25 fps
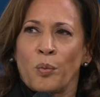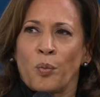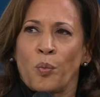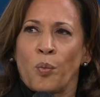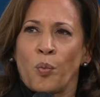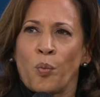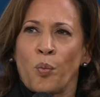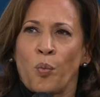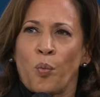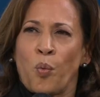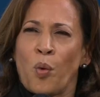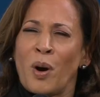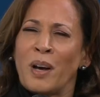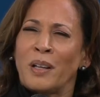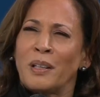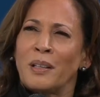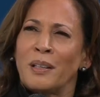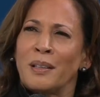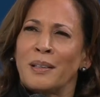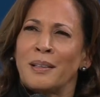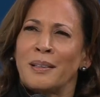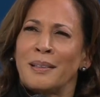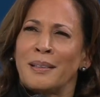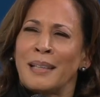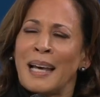
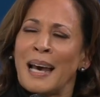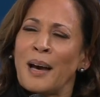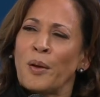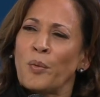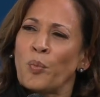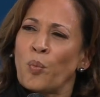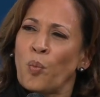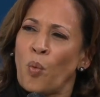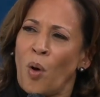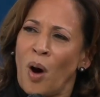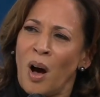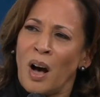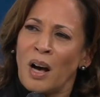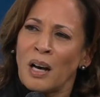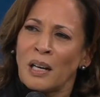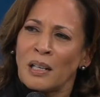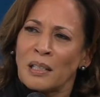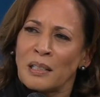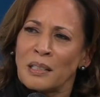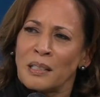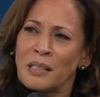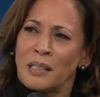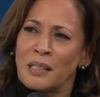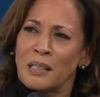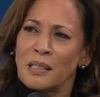what that
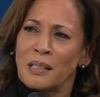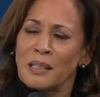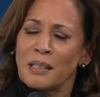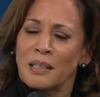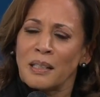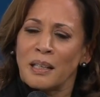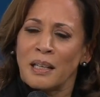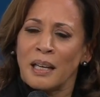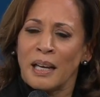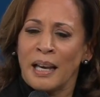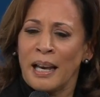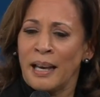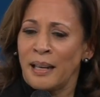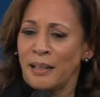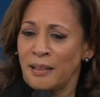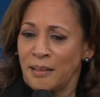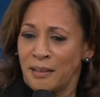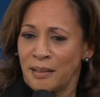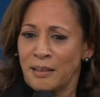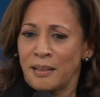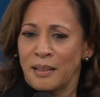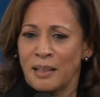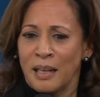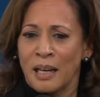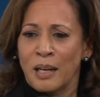was.
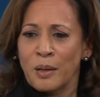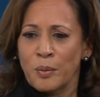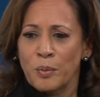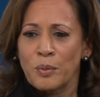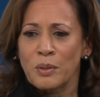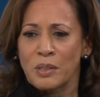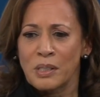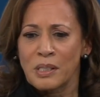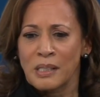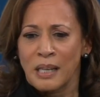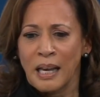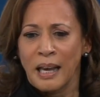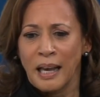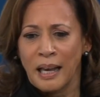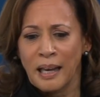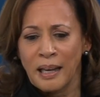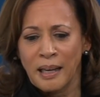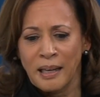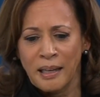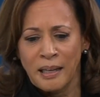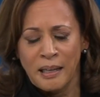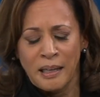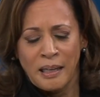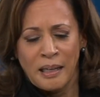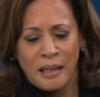And I will
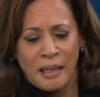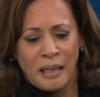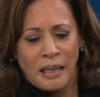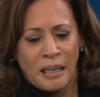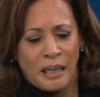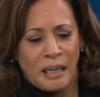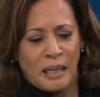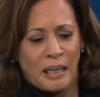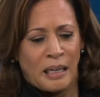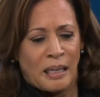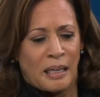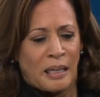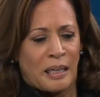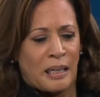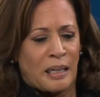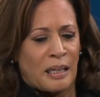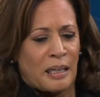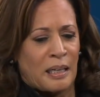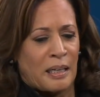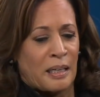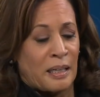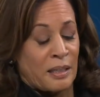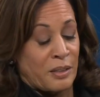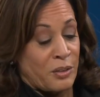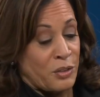say,
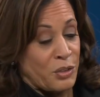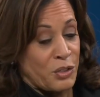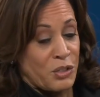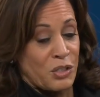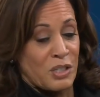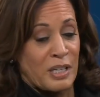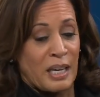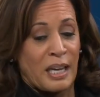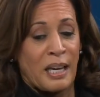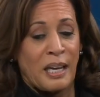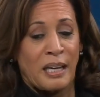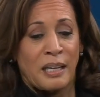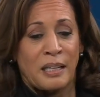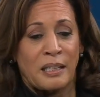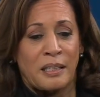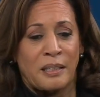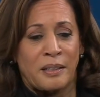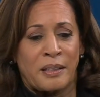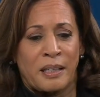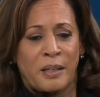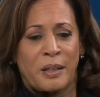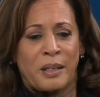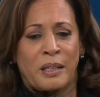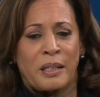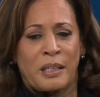understand
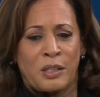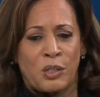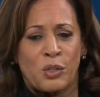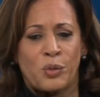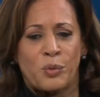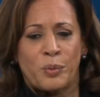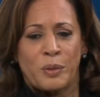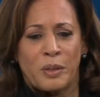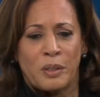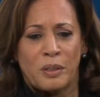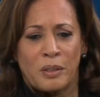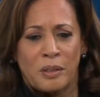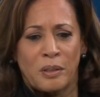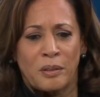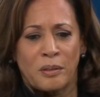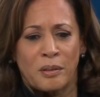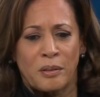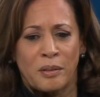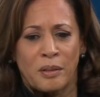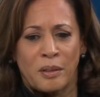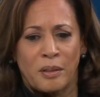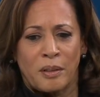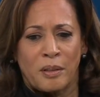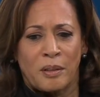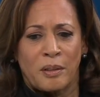that
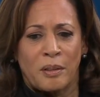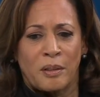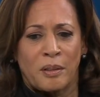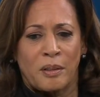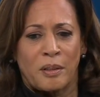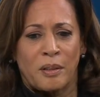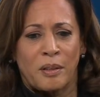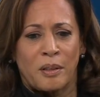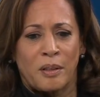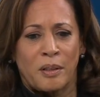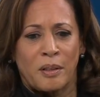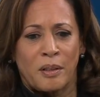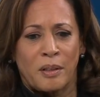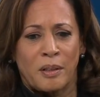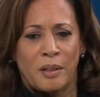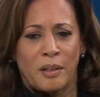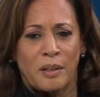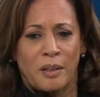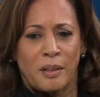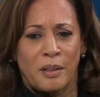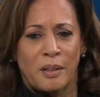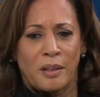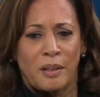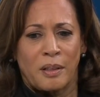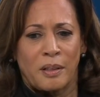Israel
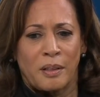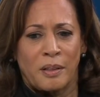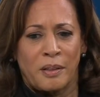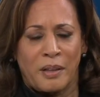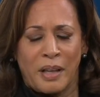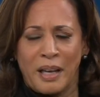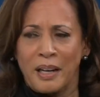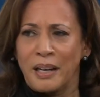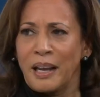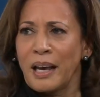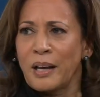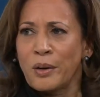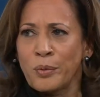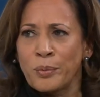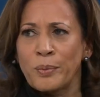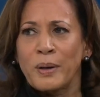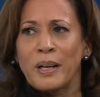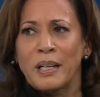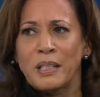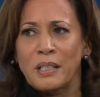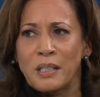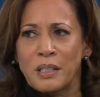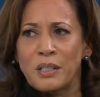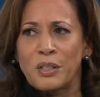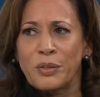then had a
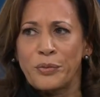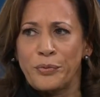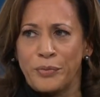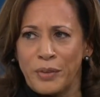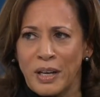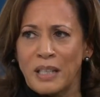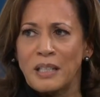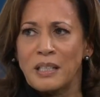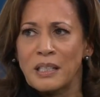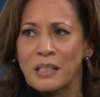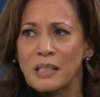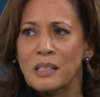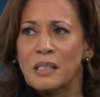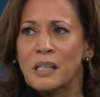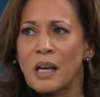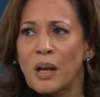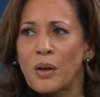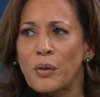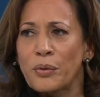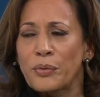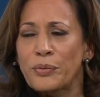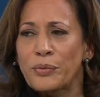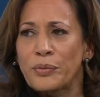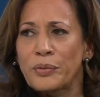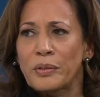right to defend
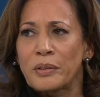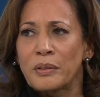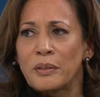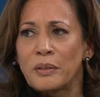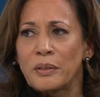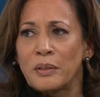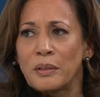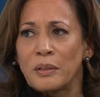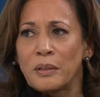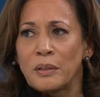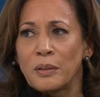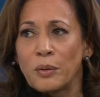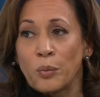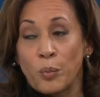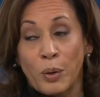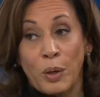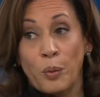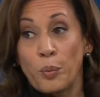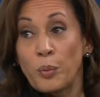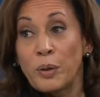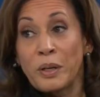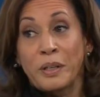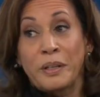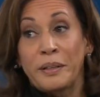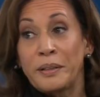itself. We
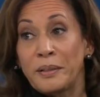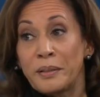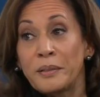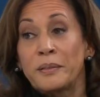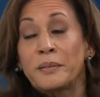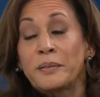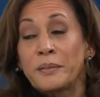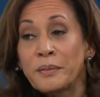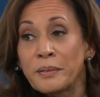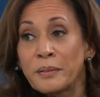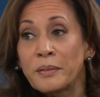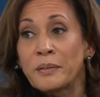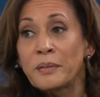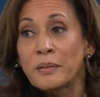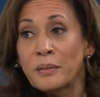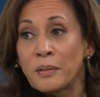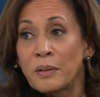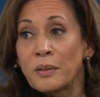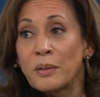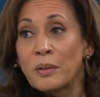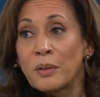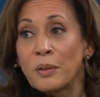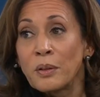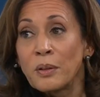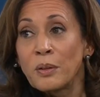would.
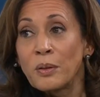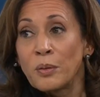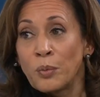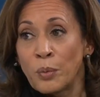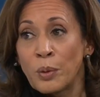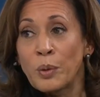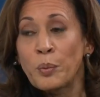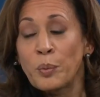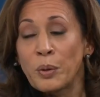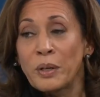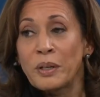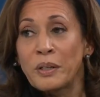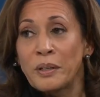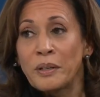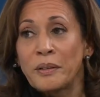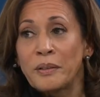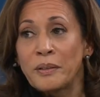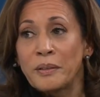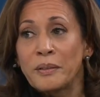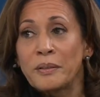We would.